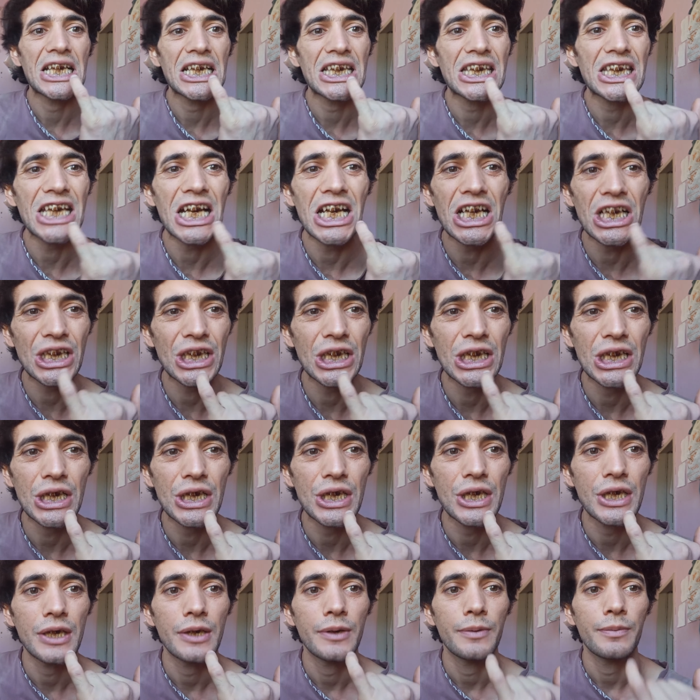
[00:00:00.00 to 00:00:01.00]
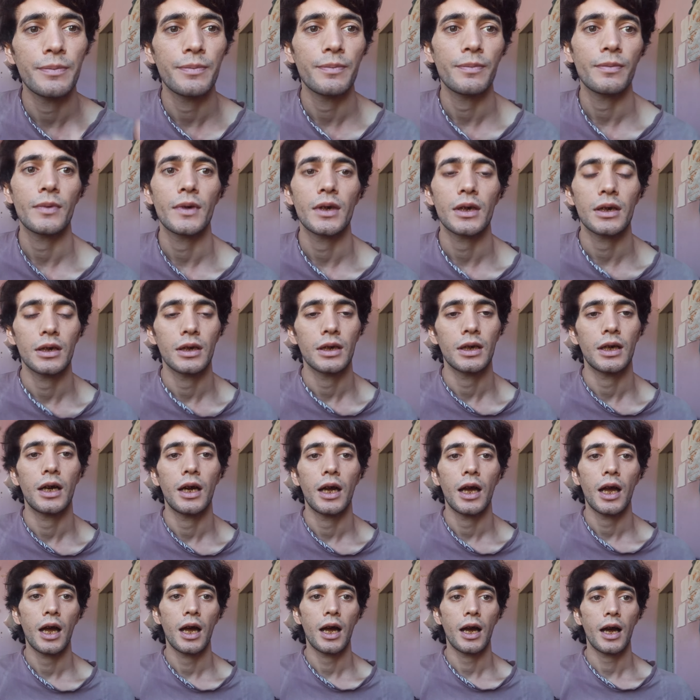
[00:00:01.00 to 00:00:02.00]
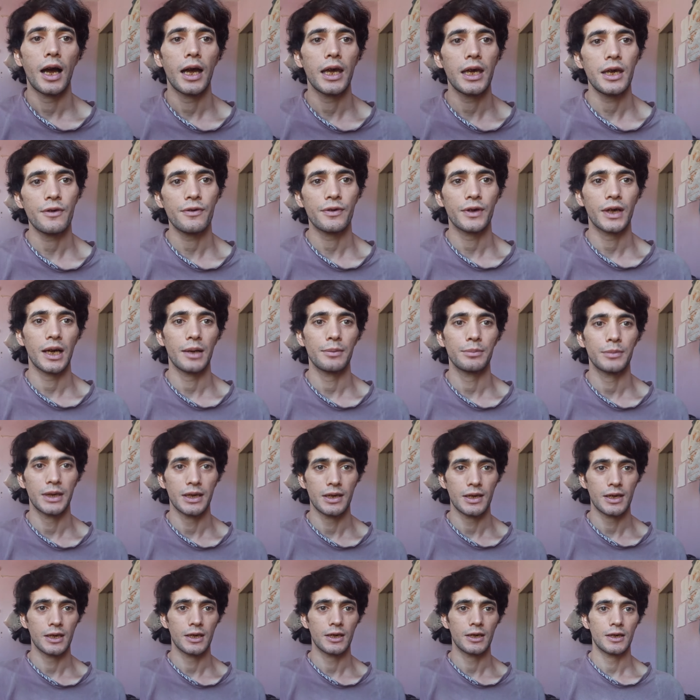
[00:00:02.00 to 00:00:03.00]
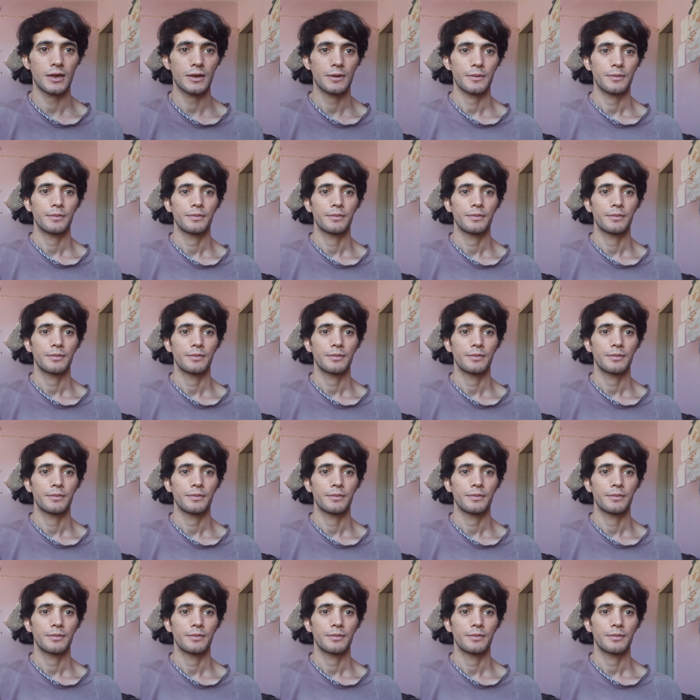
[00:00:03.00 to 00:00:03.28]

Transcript: tartars. I have gum disease.